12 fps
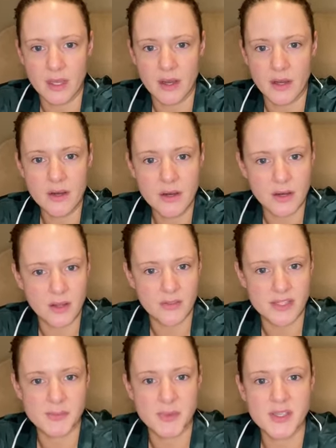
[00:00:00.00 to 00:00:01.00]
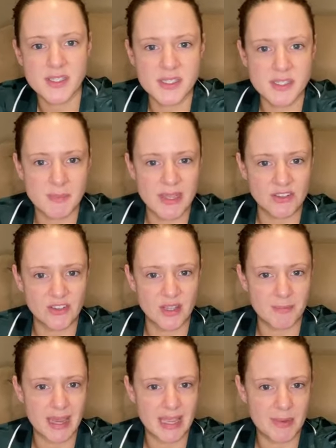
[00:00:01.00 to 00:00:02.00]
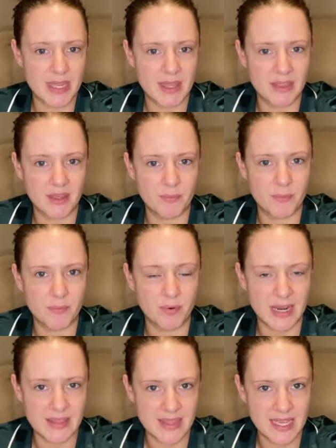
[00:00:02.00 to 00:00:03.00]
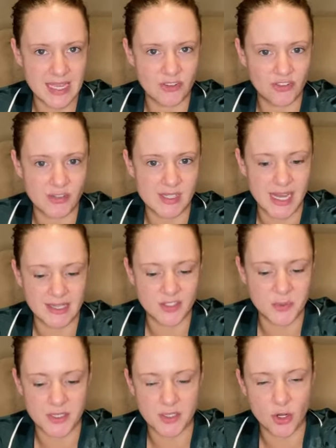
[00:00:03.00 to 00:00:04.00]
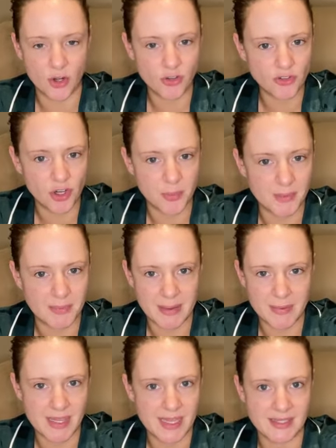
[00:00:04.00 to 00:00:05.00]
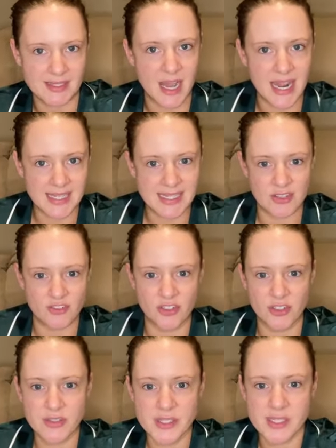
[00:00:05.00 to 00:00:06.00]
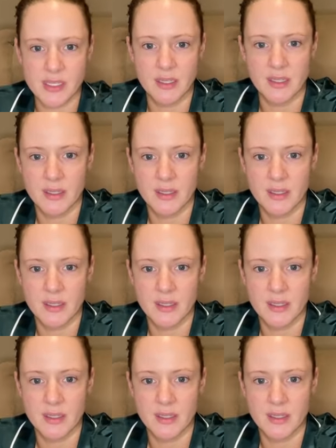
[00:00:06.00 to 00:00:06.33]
Oh, this person's mentioned that maybe their breathing issues aren't to do with the nose job and maybe their sinus issues.